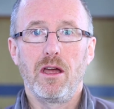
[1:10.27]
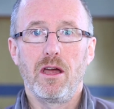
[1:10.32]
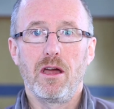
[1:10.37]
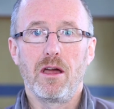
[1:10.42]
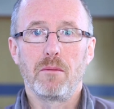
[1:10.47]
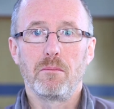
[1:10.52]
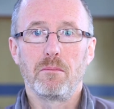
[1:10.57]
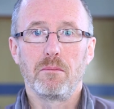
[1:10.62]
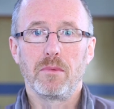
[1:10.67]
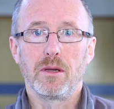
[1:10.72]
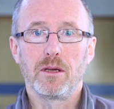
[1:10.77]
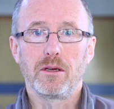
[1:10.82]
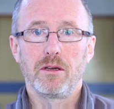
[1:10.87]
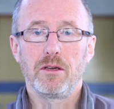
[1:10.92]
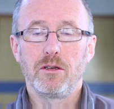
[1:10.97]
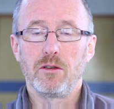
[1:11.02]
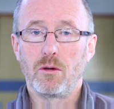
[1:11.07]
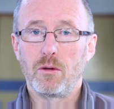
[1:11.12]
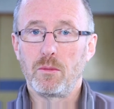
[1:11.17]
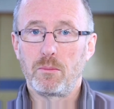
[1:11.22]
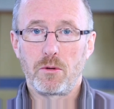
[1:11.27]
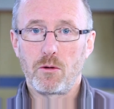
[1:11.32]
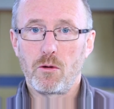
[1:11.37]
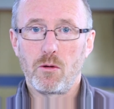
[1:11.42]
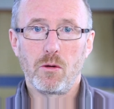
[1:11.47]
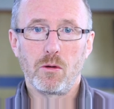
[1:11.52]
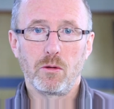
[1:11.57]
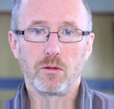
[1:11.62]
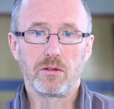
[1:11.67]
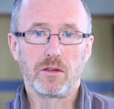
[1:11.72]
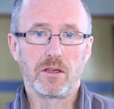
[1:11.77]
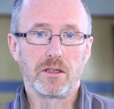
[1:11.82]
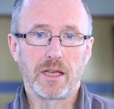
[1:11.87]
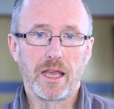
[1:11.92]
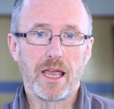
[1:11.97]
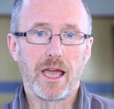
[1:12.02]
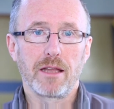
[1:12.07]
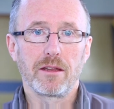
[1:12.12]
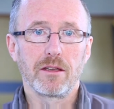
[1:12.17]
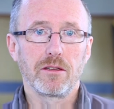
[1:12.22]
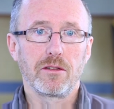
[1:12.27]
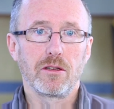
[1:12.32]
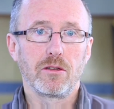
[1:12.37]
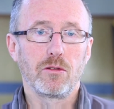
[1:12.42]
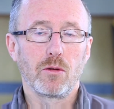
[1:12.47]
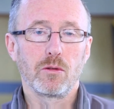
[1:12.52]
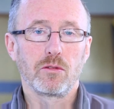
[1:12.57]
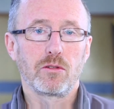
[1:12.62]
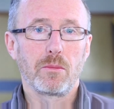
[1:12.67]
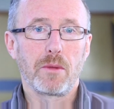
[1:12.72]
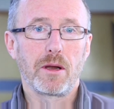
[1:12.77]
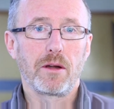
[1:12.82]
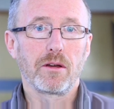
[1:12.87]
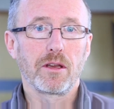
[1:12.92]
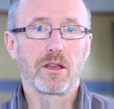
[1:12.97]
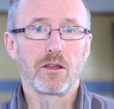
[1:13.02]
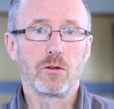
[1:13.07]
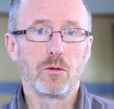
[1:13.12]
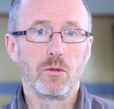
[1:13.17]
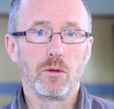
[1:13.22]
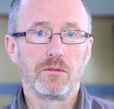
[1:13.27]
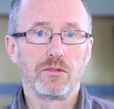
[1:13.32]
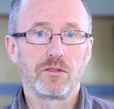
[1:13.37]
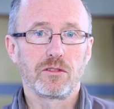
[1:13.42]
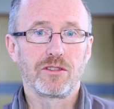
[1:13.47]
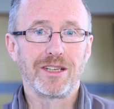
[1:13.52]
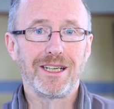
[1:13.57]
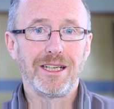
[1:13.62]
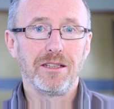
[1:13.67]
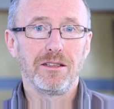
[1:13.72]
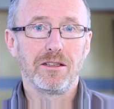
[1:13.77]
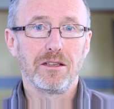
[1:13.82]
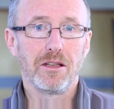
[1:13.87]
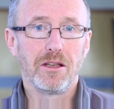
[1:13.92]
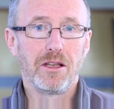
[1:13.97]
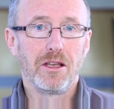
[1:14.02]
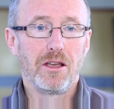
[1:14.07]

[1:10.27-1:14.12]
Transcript: um, you know, abroad in Canada, in North America, who have seen